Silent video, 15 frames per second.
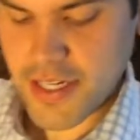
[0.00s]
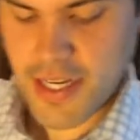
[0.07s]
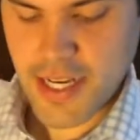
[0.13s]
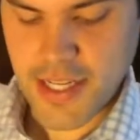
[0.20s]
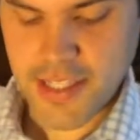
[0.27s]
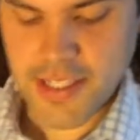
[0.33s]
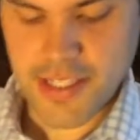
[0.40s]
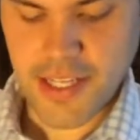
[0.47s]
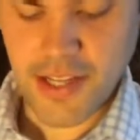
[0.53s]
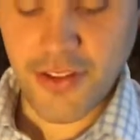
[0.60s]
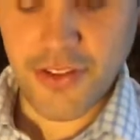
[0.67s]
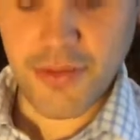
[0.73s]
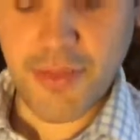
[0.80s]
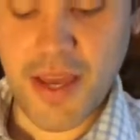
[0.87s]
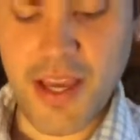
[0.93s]
a nice
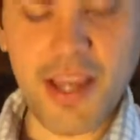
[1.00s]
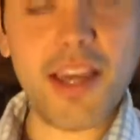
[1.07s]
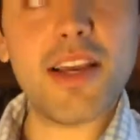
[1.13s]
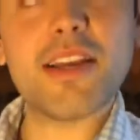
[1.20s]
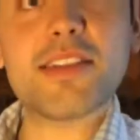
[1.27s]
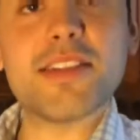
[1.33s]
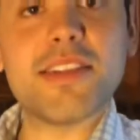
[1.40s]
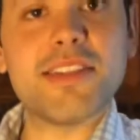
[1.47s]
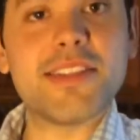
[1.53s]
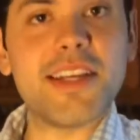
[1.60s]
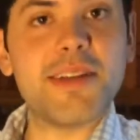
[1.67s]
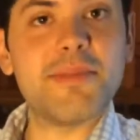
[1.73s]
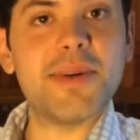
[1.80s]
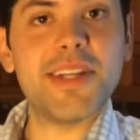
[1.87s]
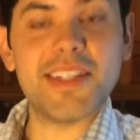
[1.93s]
healthy pancakes in
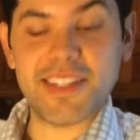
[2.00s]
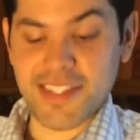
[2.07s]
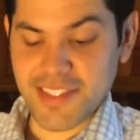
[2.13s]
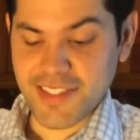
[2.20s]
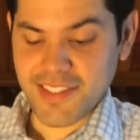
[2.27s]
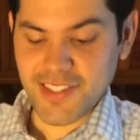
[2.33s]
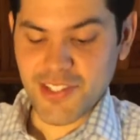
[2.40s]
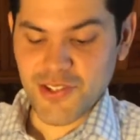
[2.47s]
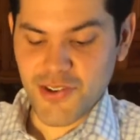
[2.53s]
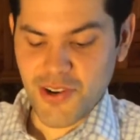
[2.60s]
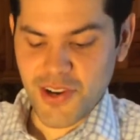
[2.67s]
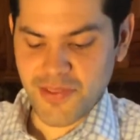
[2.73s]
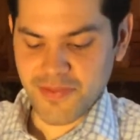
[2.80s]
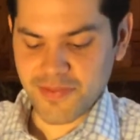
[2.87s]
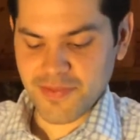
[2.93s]
10 minutes. Enjoy,